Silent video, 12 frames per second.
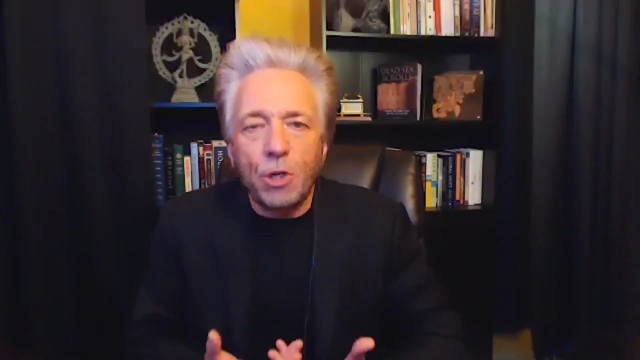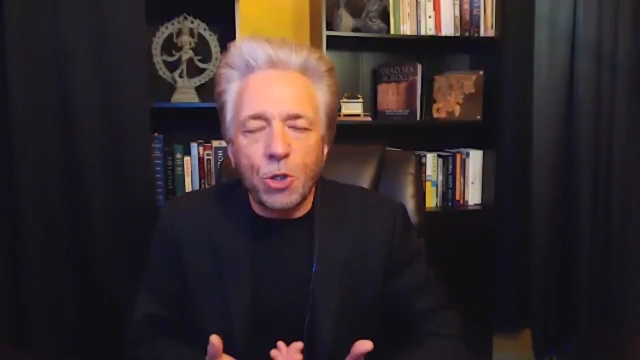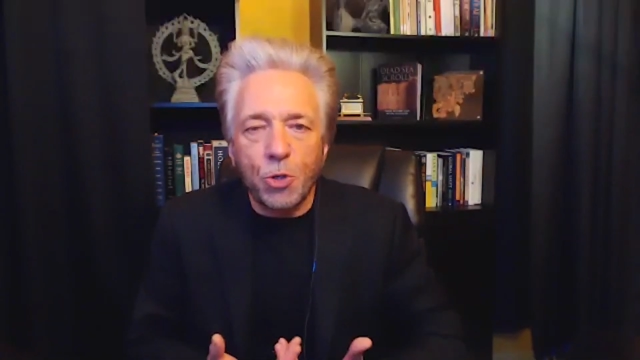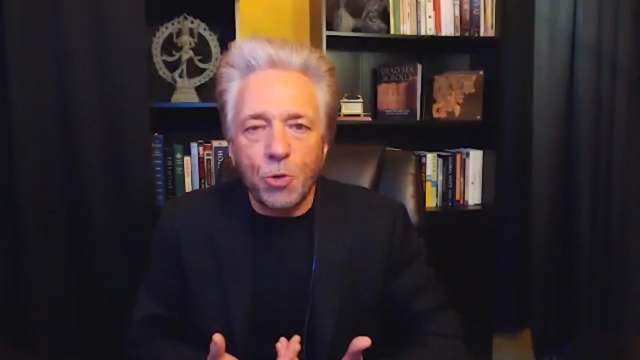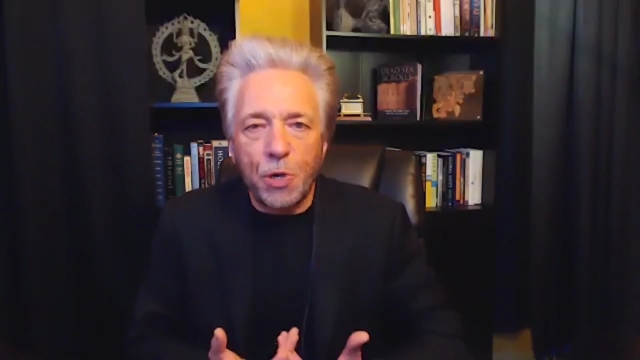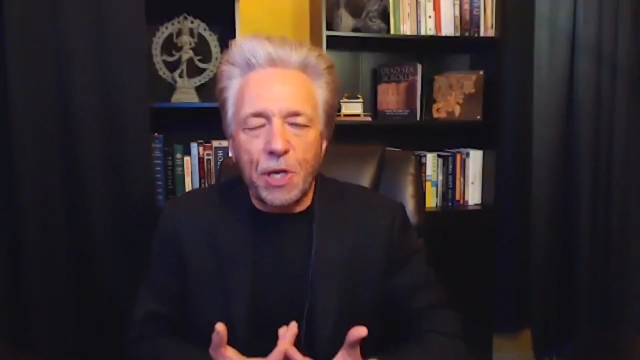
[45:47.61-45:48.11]

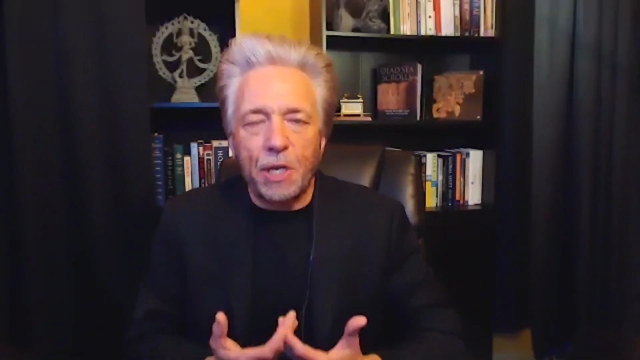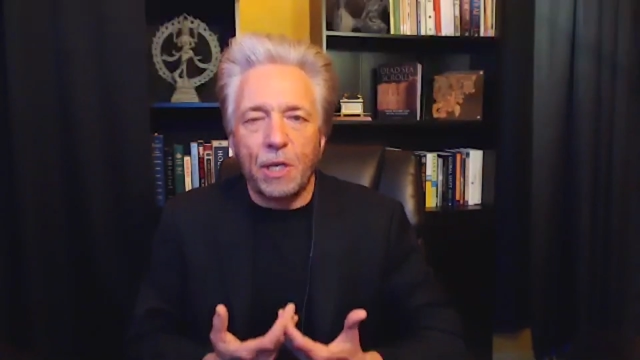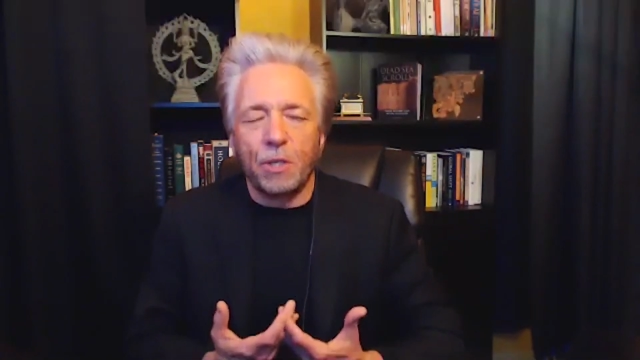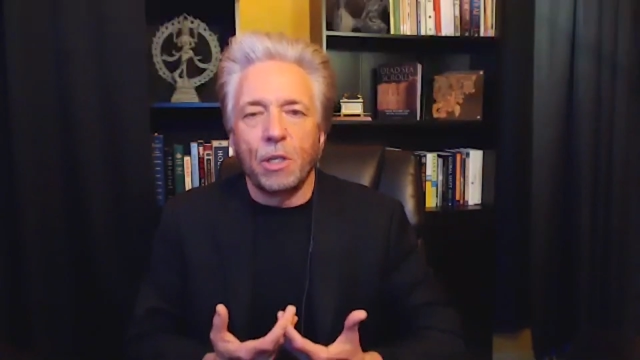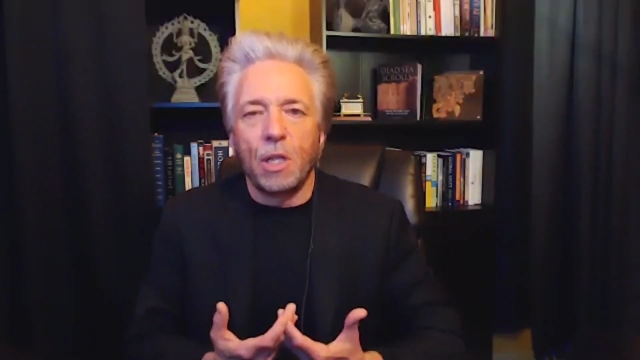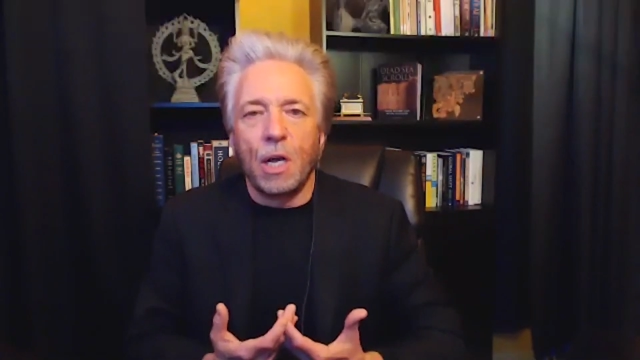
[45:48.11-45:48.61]
tree is
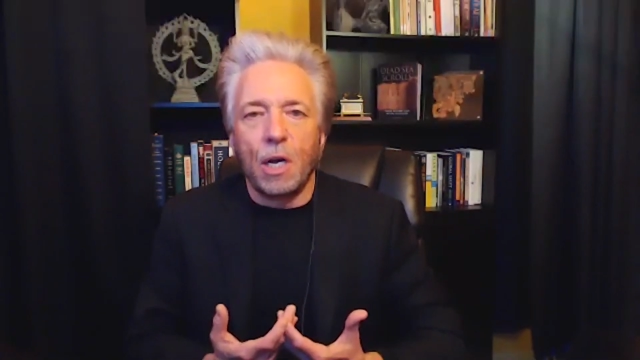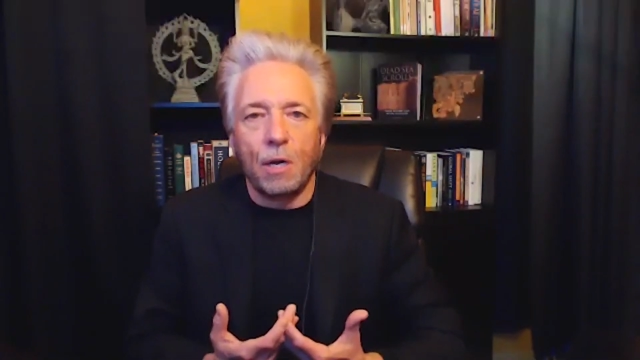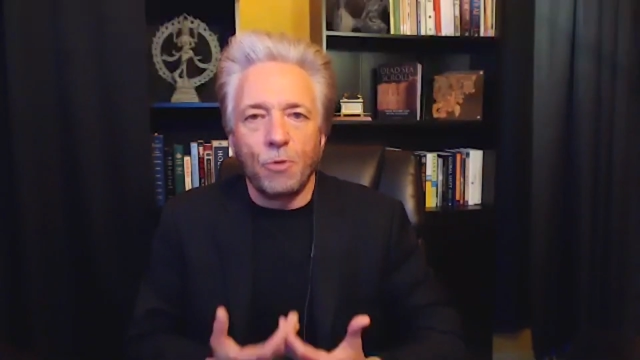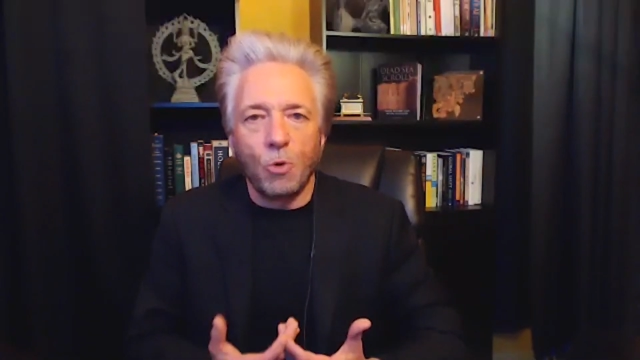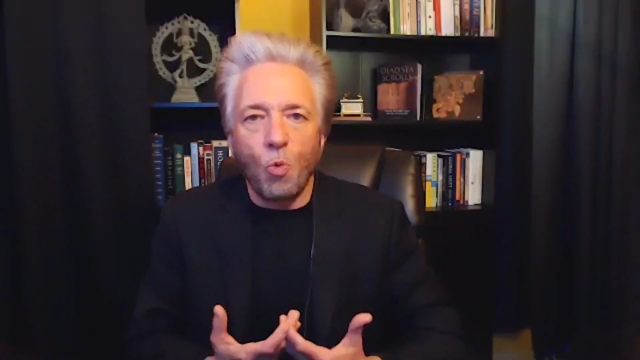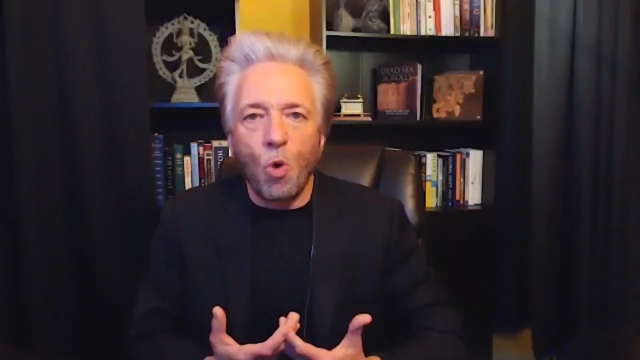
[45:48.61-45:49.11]
alive.
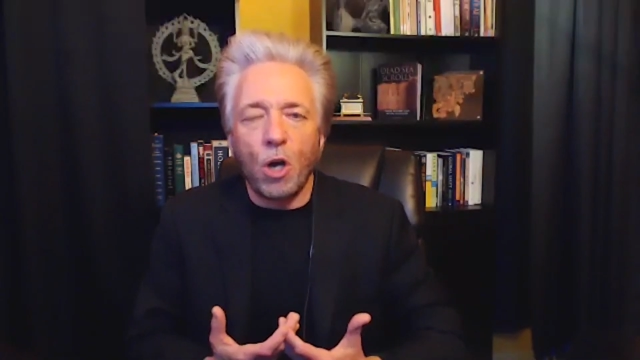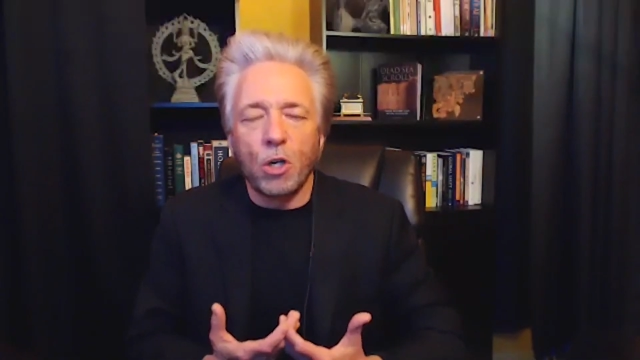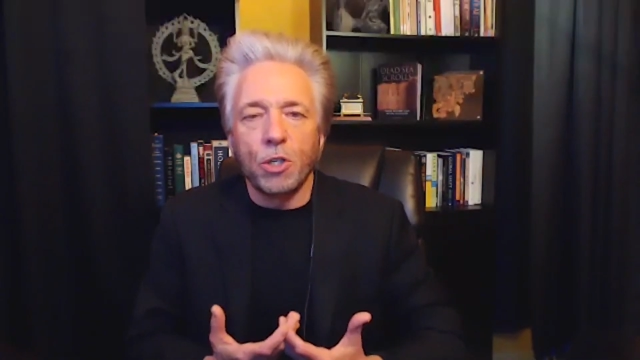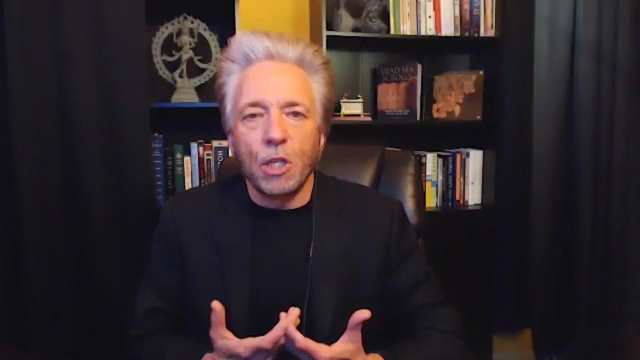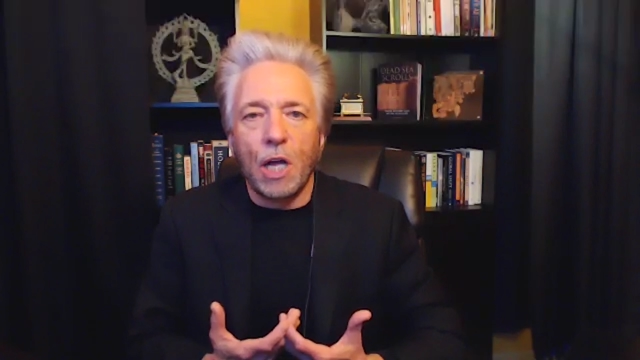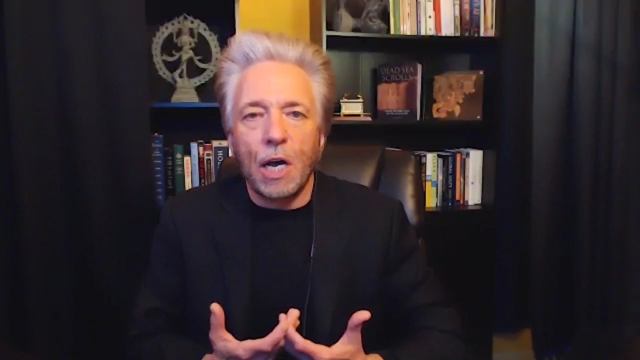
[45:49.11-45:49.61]
The water
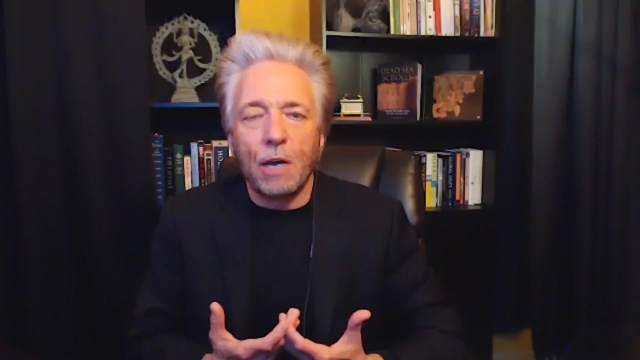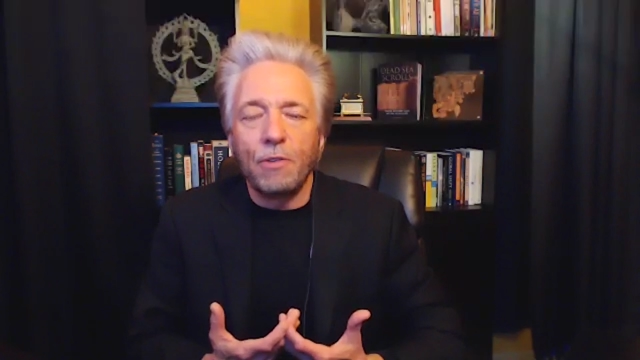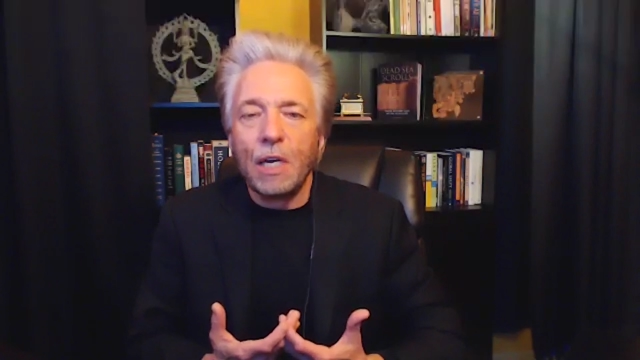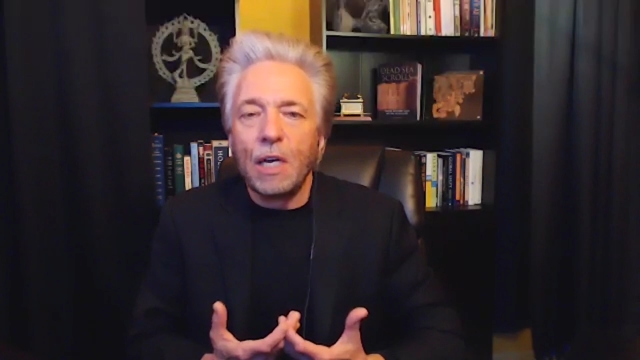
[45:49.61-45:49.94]
is alive.